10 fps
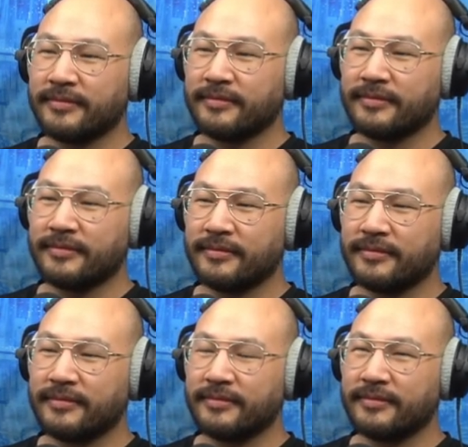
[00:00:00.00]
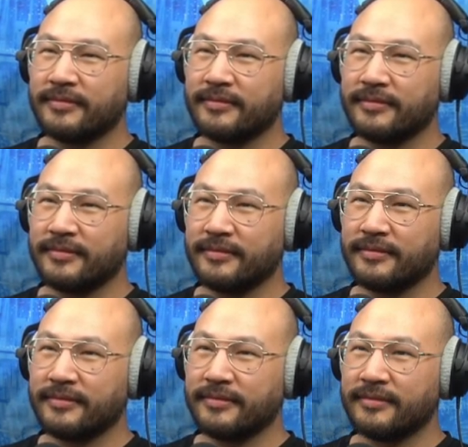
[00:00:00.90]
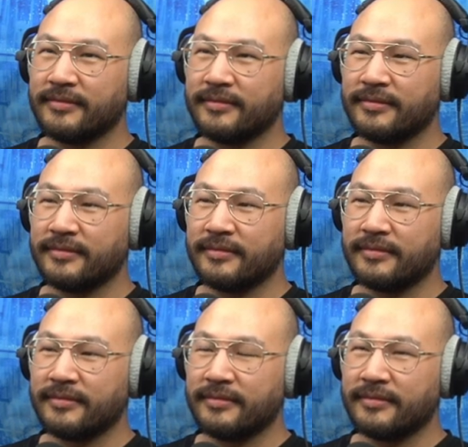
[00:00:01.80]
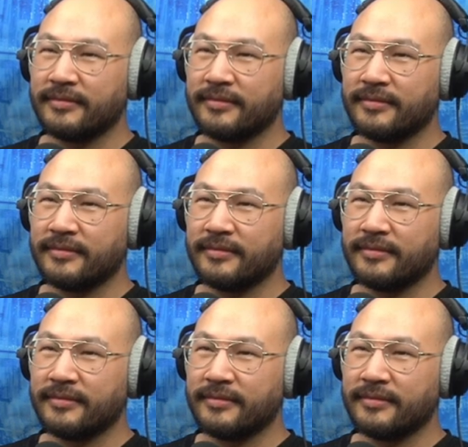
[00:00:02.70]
(not speaking)